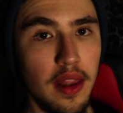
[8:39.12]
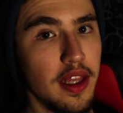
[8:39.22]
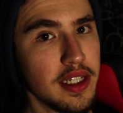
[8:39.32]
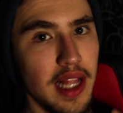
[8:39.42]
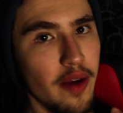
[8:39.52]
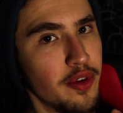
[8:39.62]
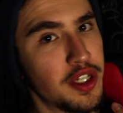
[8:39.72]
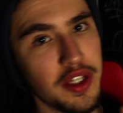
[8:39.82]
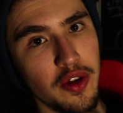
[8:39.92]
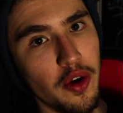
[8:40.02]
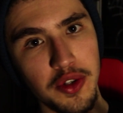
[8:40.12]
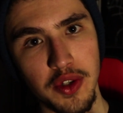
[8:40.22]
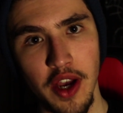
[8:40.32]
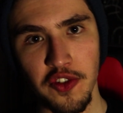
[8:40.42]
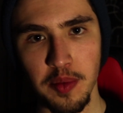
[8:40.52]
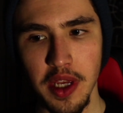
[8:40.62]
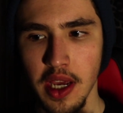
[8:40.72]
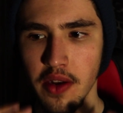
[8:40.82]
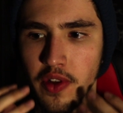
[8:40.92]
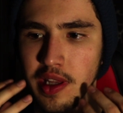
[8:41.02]
This language doesn't also have to be
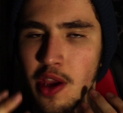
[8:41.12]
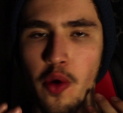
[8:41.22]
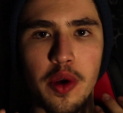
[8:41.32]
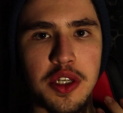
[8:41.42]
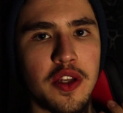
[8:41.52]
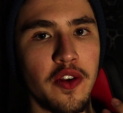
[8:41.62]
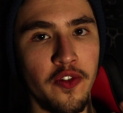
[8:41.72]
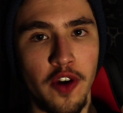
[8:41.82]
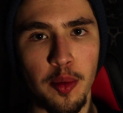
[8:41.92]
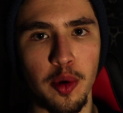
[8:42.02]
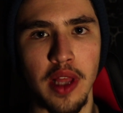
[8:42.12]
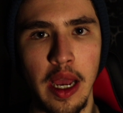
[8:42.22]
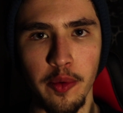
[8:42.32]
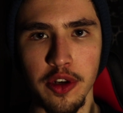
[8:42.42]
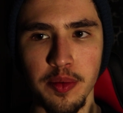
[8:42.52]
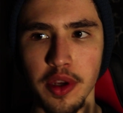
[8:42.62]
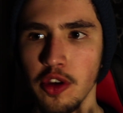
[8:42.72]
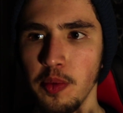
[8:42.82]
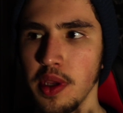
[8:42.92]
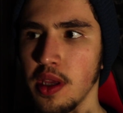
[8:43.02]
kind of a linguistic verbal language, but
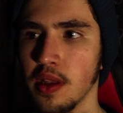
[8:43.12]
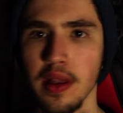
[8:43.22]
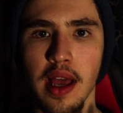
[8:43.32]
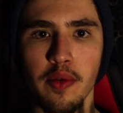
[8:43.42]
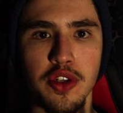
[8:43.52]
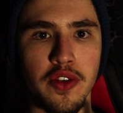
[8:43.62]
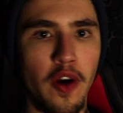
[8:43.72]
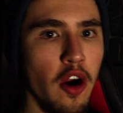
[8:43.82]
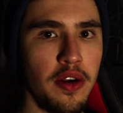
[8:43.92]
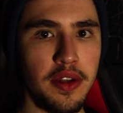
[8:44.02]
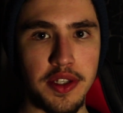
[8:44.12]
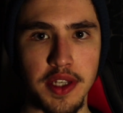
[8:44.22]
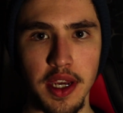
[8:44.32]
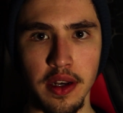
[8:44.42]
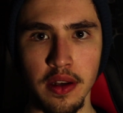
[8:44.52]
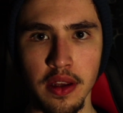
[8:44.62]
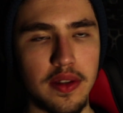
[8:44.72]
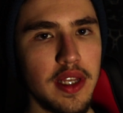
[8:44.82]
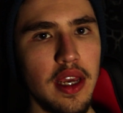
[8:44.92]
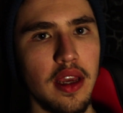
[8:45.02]
could be in the language of art and design.
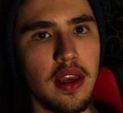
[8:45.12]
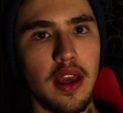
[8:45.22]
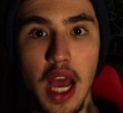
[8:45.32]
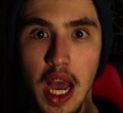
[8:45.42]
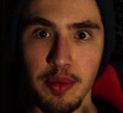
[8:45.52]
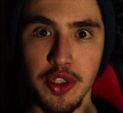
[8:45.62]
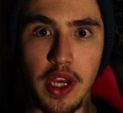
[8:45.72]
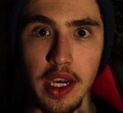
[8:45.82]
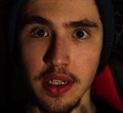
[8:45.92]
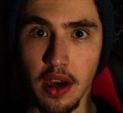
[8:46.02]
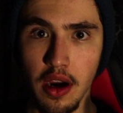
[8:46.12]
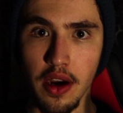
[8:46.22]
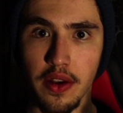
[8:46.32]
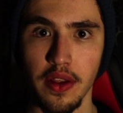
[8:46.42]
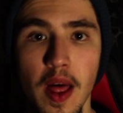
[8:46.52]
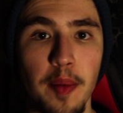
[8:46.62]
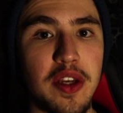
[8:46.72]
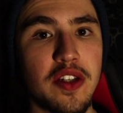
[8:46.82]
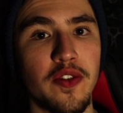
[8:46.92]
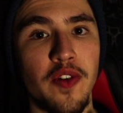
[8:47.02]
Take abstract art. That
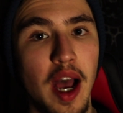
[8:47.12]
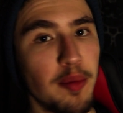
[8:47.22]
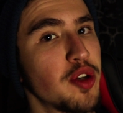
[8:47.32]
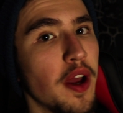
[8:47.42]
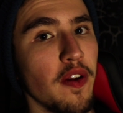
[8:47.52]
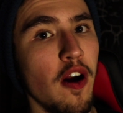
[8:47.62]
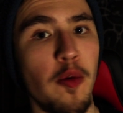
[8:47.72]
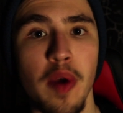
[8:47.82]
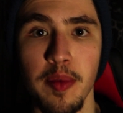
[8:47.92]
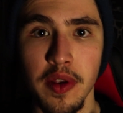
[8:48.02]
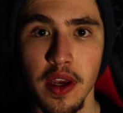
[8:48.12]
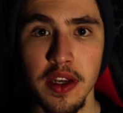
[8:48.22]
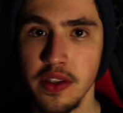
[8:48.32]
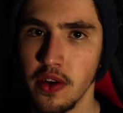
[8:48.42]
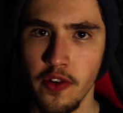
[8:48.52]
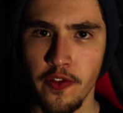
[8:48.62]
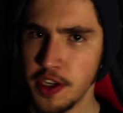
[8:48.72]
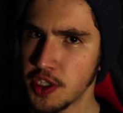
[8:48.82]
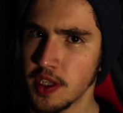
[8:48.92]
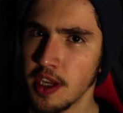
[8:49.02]
piece of abstract art might be nice or
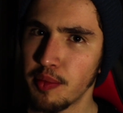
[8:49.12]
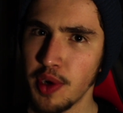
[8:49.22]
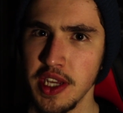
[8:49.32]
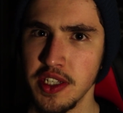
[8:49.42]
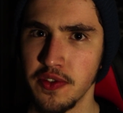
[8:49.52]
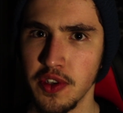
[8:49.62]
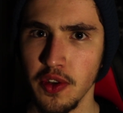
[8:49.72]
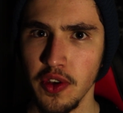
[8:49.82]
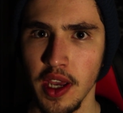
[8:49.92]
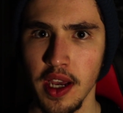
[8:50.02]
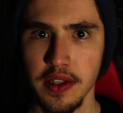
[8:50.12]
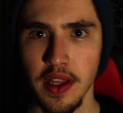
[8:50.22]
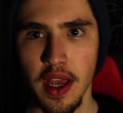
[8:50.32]
visually impressive to look at.